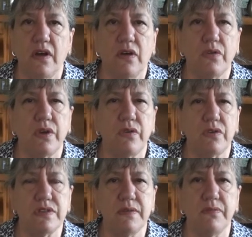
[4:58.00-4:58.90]
although
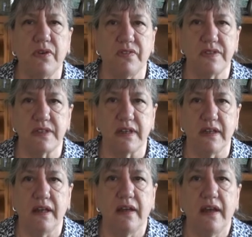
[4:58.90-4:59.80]
not in poverty,
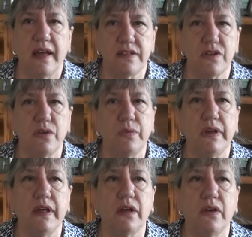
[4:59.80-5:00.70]
and her will
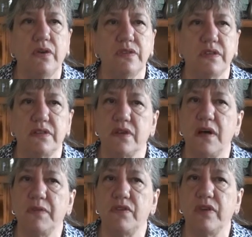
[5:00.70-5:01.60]
included a
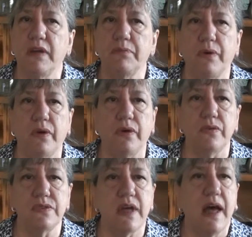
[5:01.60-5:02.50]
diamond ring,
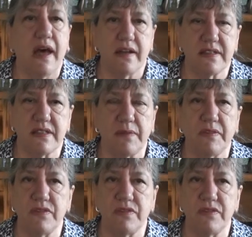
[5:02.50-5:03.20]
pearls and a sum of